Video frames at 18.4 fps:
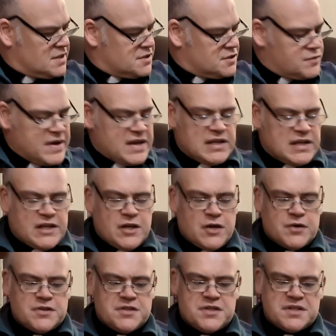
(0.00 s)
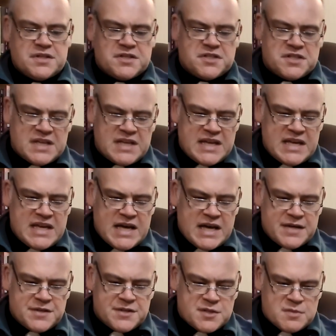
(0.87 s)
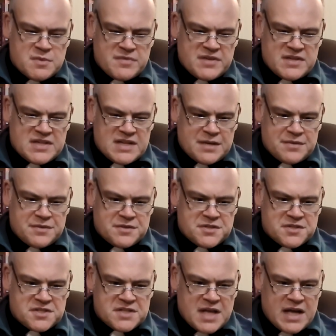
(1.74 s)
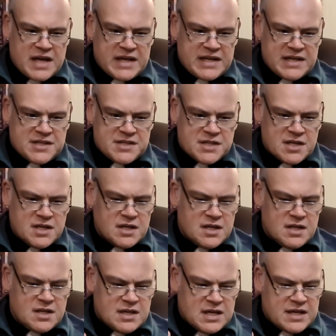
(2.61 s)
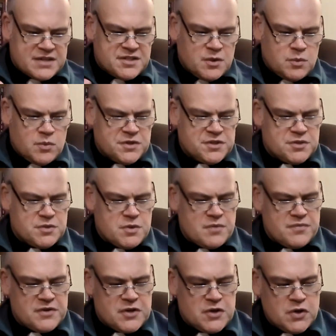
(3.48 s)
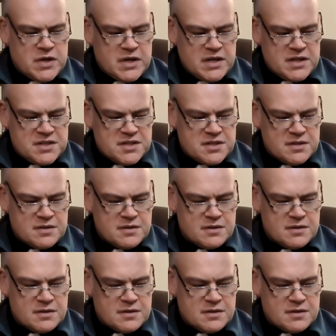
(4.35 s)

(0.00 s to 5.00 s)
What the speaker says: directly onto the tea and some of it down the side. I don't want to overcook it.